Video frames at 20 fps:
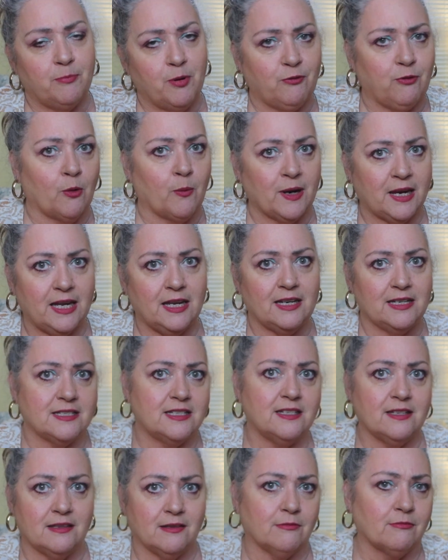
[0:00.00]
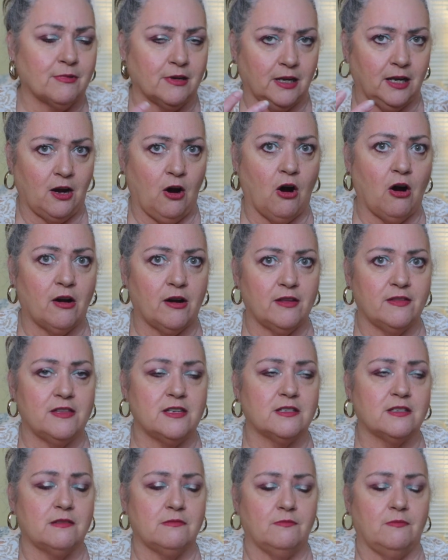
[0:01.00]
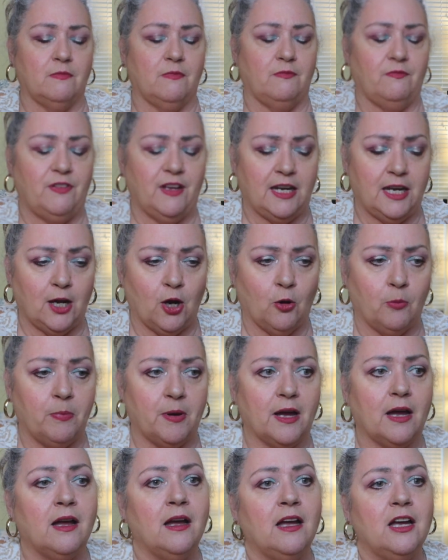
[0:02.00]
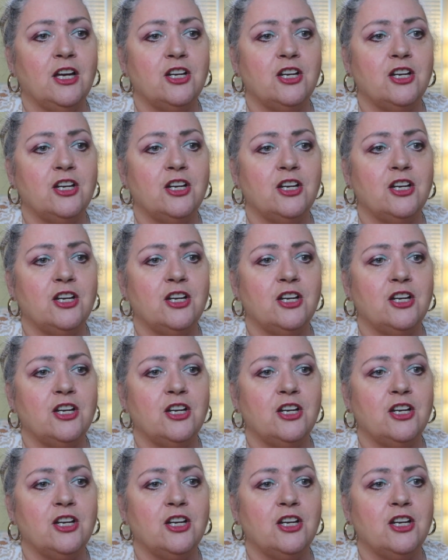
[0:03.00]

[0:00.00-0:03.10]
before we get into the really heart of this video, but